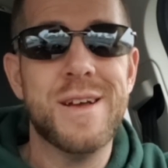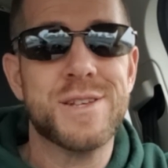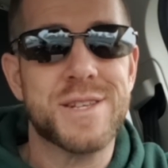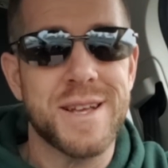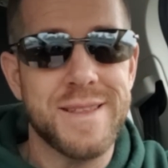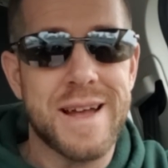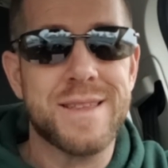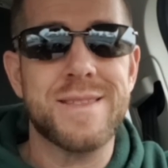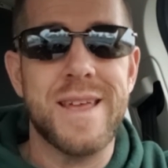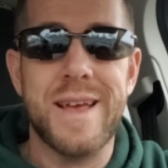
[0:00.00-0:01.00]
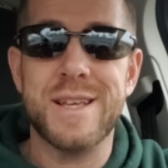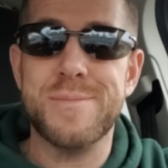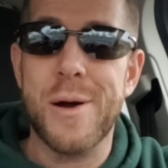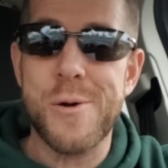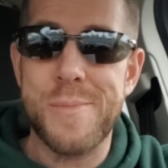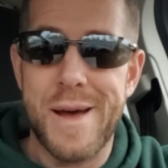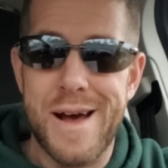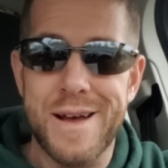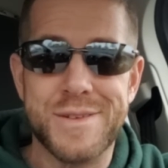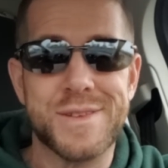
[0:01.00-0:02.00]
select things about her
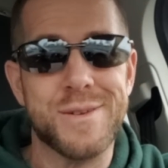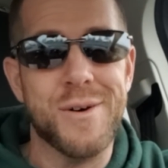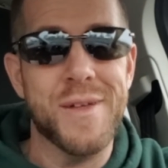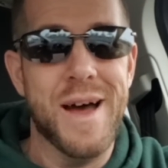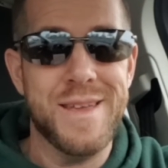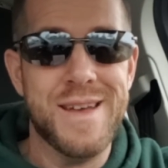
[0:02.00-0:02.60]
past and all that.